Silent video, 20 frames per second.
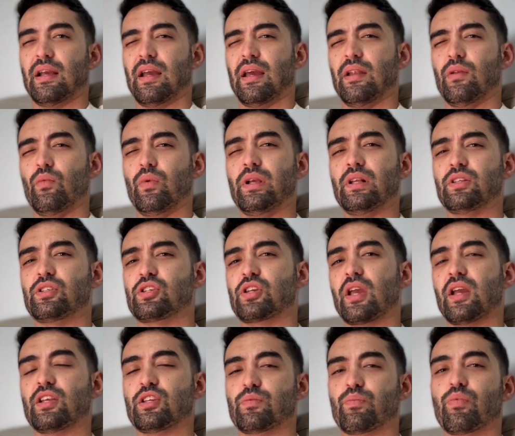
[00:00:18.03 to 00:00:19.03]
and will
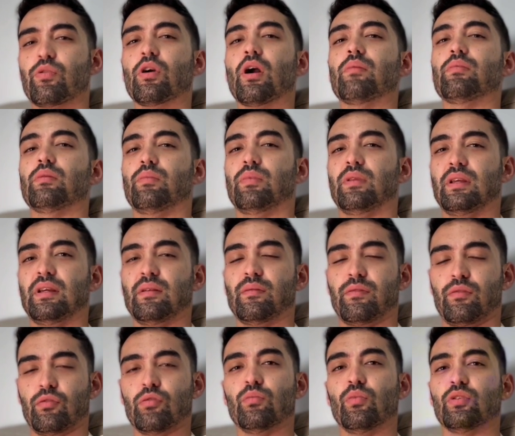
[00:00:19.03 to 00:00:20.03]
change probably
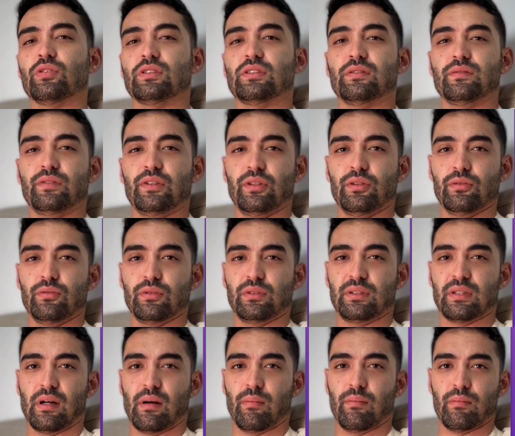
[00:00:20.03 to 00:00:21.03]
to most of you
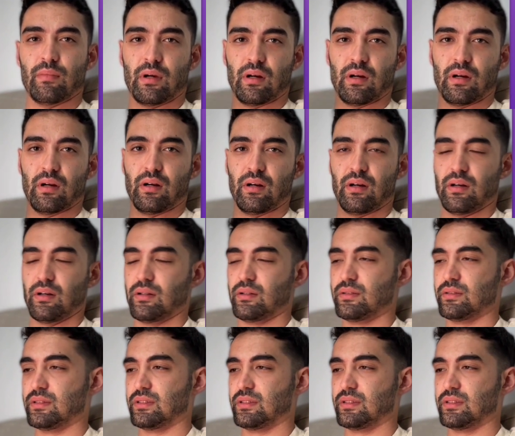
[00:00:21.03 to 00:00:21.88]
some, uh,